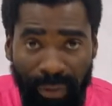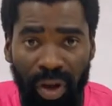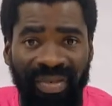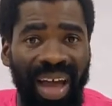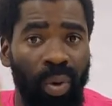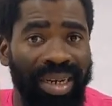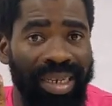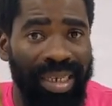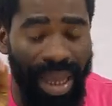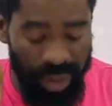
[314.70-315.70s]
So I'm not going to calculate
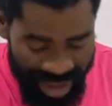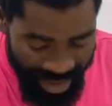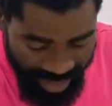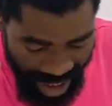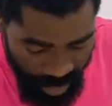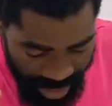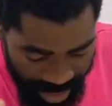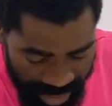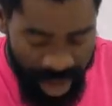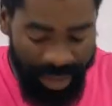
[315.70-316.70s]
this. I'll save time with
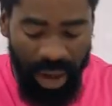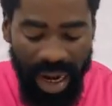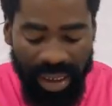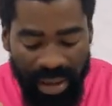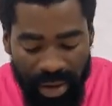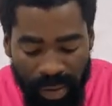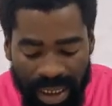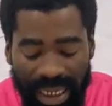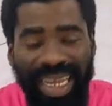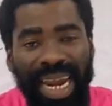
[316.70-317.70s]
this. So there are certain
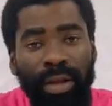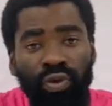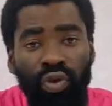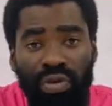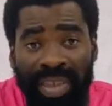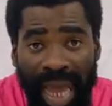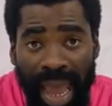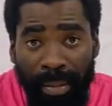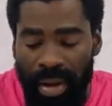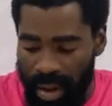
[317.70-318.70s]
questions that I need to use
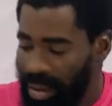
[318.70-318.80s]
time.